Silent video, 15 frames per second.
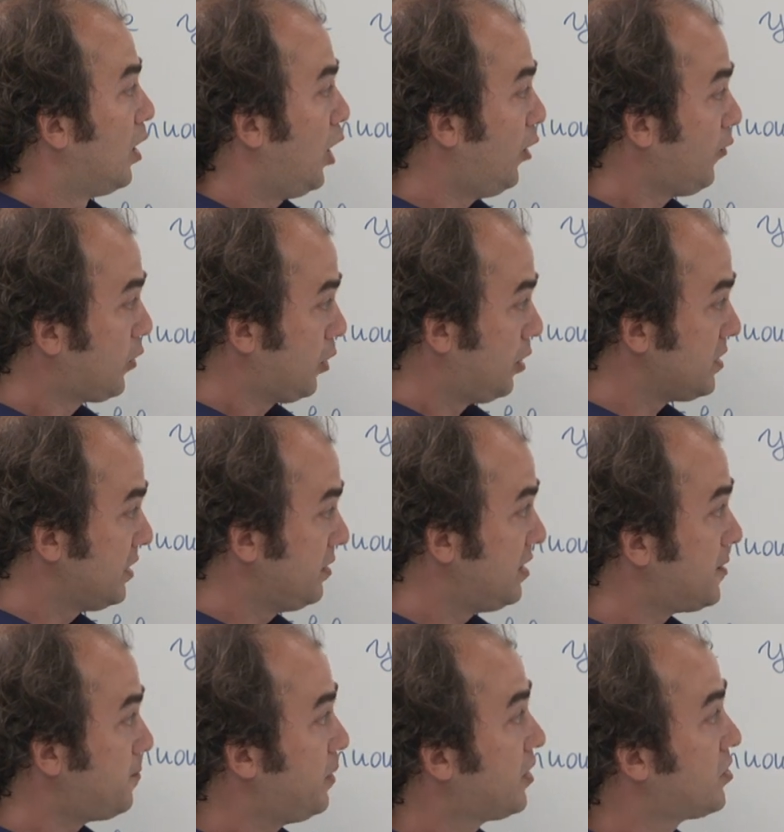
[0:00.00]
Of course, in
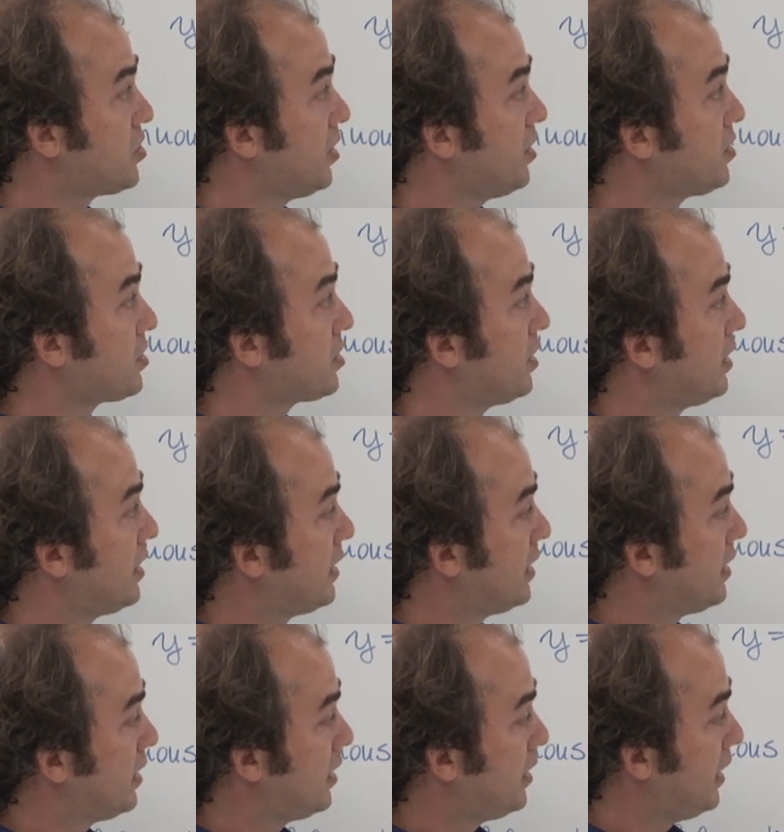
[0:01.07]
this picture,
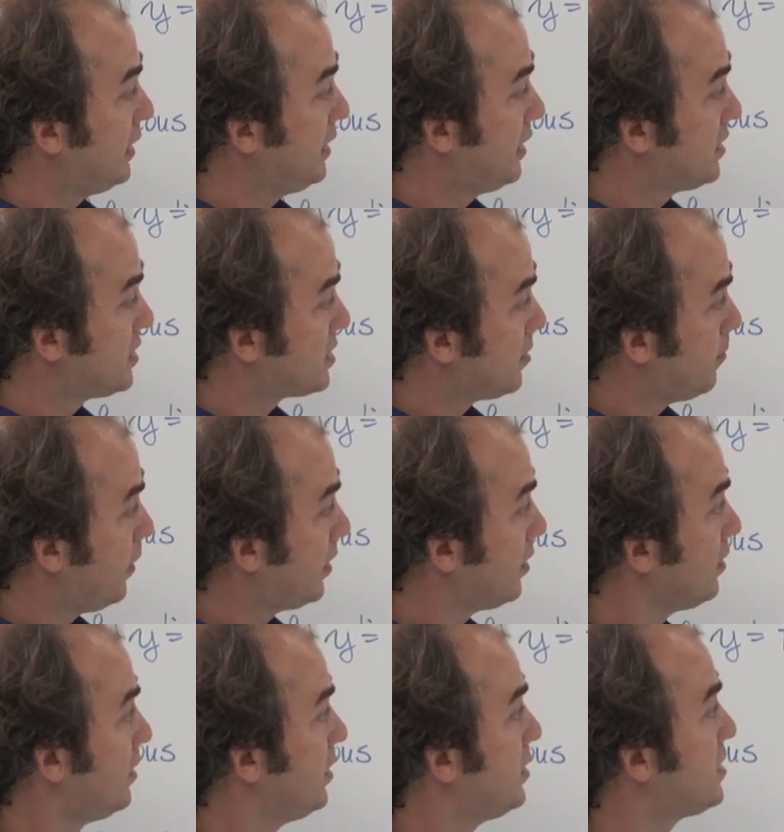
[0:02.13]
it is
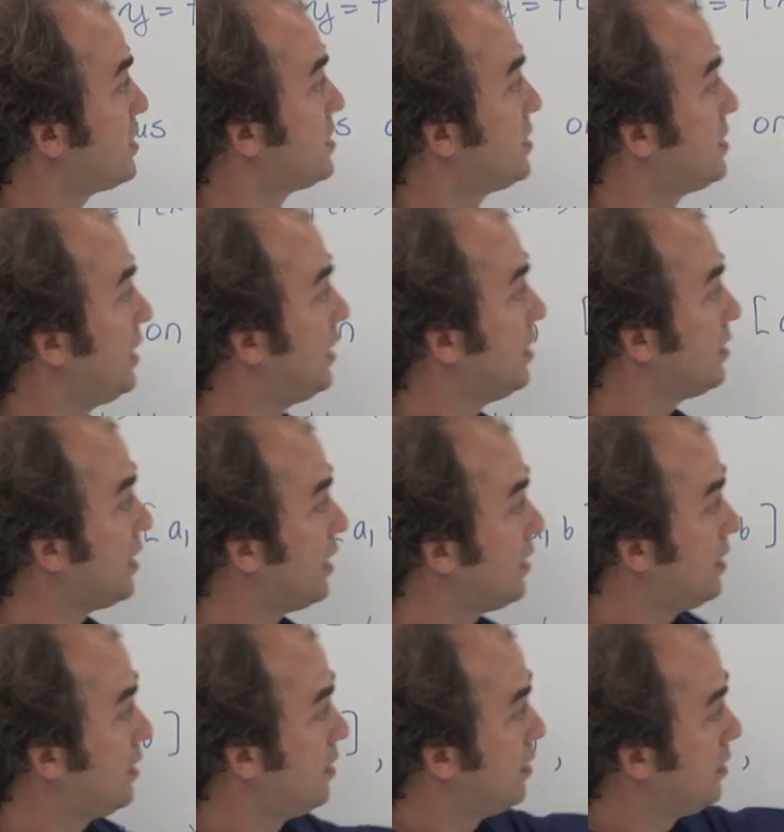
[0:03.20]
apparently seen
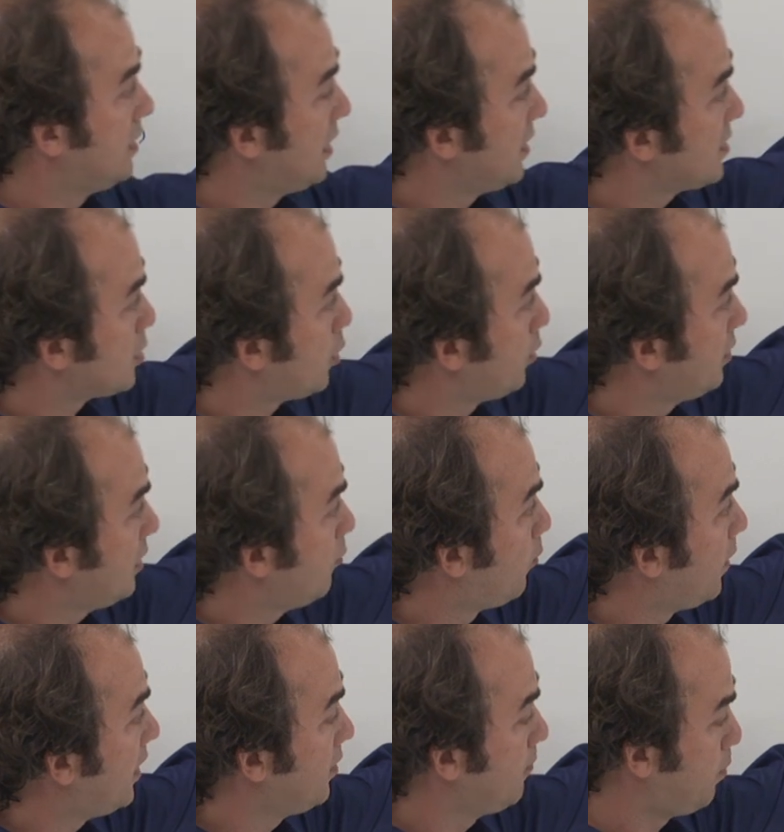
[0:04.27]
that there is only
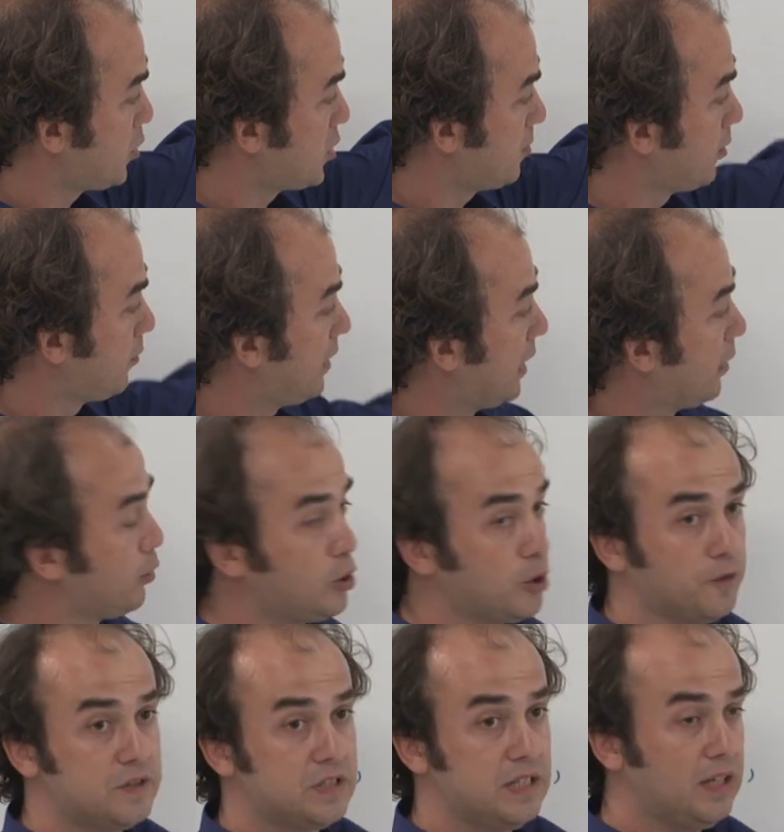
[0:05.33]
one possible value
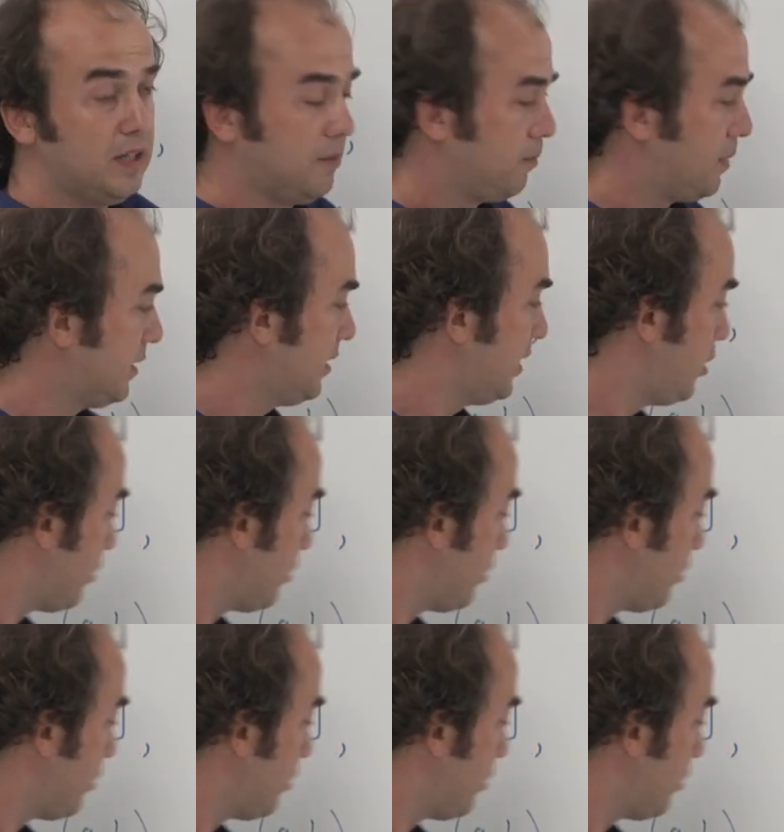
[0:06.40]
of C, but the